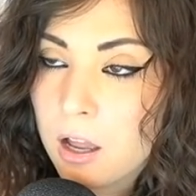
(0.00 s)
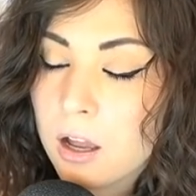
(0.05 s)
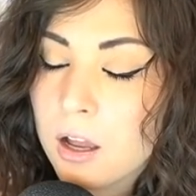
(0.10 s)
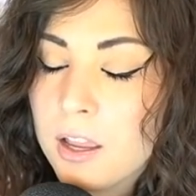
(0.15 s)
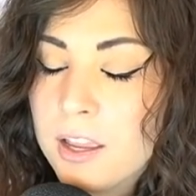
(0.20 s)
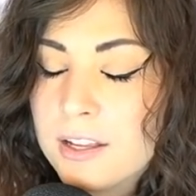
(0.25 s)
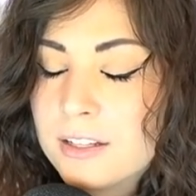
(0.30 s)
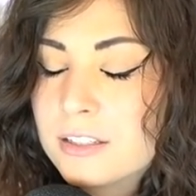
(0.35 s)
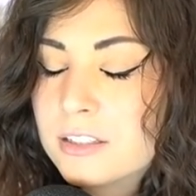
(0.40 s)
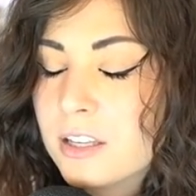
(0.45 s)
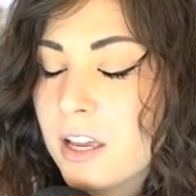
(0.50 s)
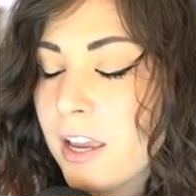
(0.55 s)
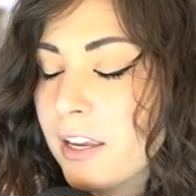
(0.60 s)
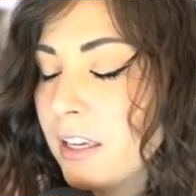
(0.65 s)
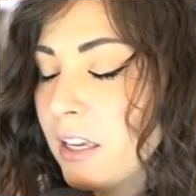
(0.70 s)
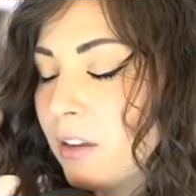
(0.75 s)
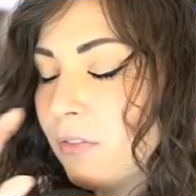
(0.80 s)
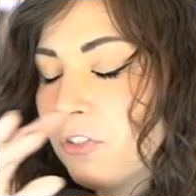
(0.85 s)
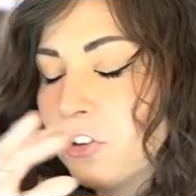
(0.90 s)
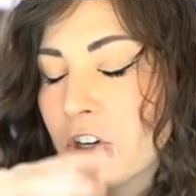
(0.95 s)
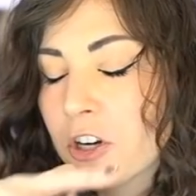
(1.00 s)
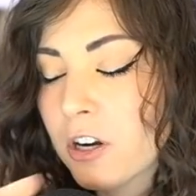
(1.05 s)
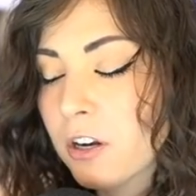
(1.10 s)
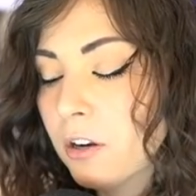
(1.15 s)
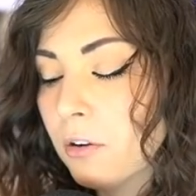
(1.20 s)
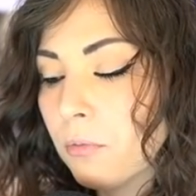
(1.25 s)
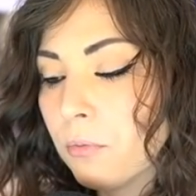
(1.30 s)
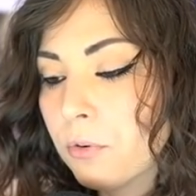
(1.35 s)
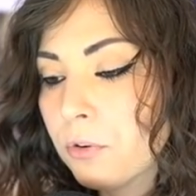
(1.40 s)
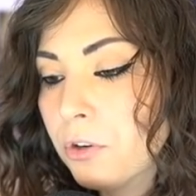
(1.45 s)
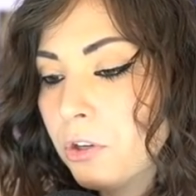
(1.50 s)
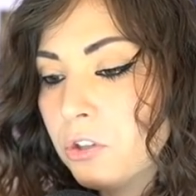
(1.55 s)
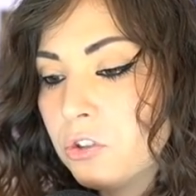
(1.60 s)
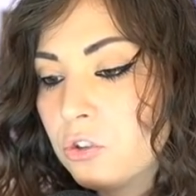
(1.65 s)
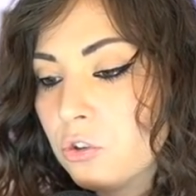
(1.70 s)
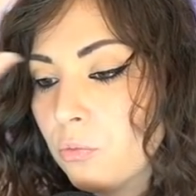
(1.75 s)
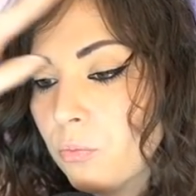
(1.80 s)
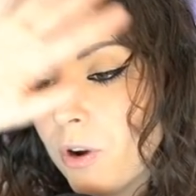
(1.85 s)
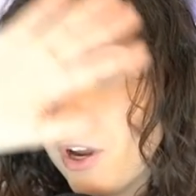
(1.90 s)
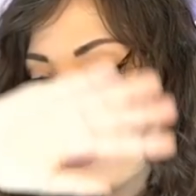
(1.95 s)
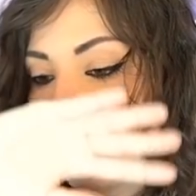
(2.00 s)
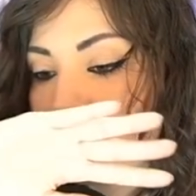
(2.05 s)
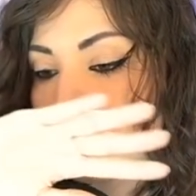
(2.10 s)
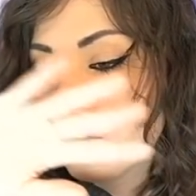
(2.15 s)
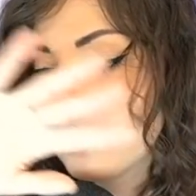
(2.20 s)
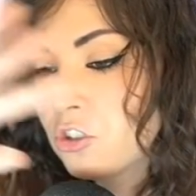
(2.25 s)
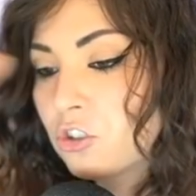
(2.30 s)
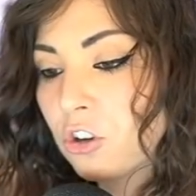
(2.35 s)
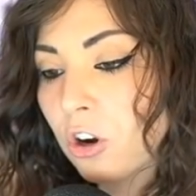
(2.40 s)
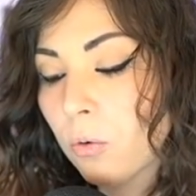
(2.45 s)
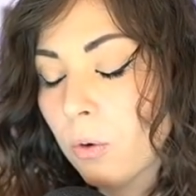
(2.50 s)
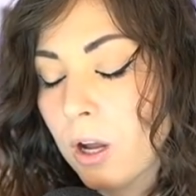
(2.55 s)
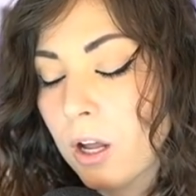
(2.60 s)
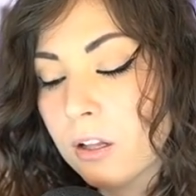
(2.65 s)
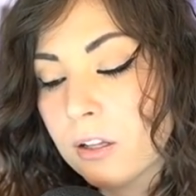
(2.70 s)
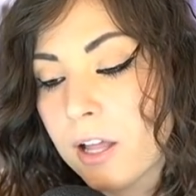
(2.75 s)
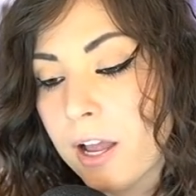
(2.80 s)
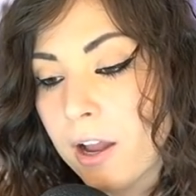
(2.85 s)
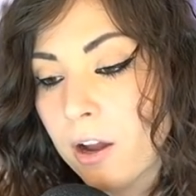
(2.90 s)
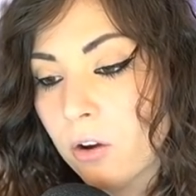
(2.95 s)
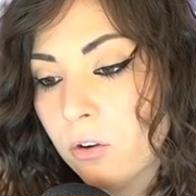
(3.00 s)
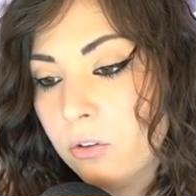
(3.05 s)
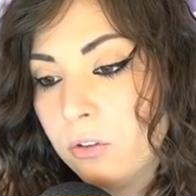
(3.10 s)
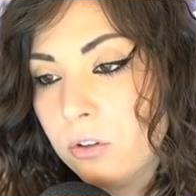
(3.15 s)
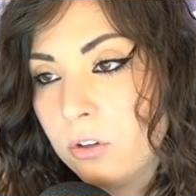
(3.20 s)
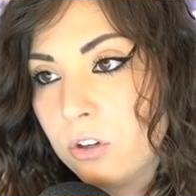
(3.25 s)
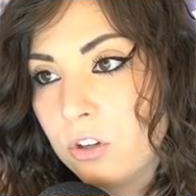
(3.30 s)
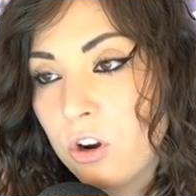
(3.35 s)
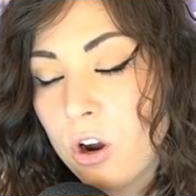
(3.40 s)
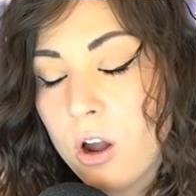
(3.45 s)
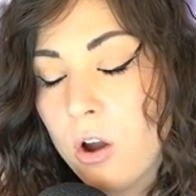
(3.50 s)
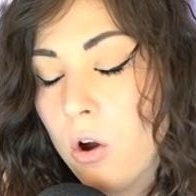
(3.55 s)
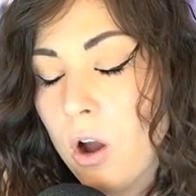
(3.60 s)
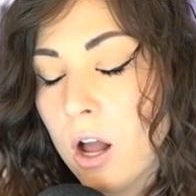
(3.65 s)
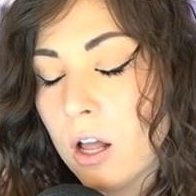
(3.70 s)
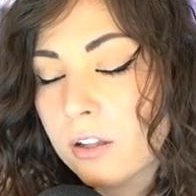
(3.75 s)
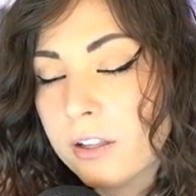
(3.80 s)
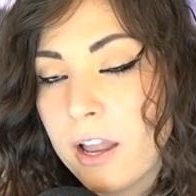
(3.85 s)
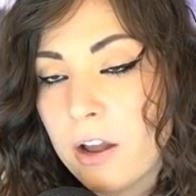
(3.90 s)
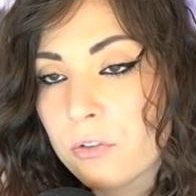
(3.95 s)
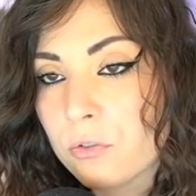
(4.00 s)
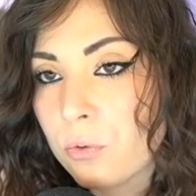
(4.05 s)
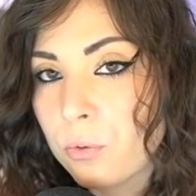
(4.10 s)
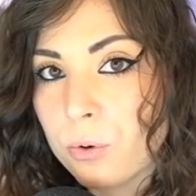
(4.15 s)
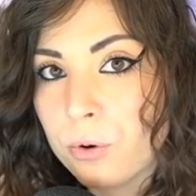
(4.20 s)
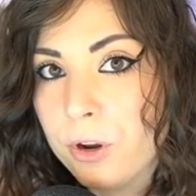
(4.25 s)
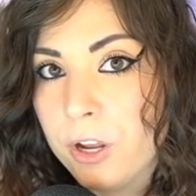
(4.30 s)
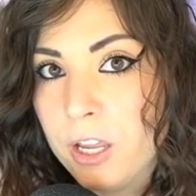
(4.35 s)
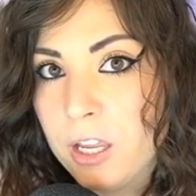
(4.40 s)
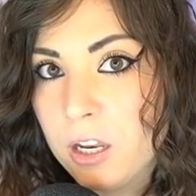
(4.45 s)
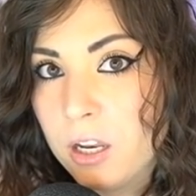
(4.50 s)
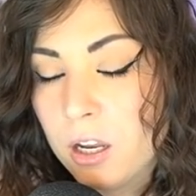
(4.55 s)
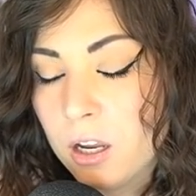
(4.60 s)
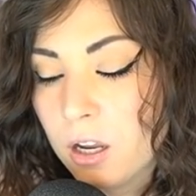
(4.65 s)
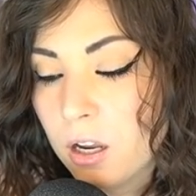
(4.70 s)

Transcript: It's like, if you're going to ruin Tomb Raider, just go all out. Go all out and ruin it.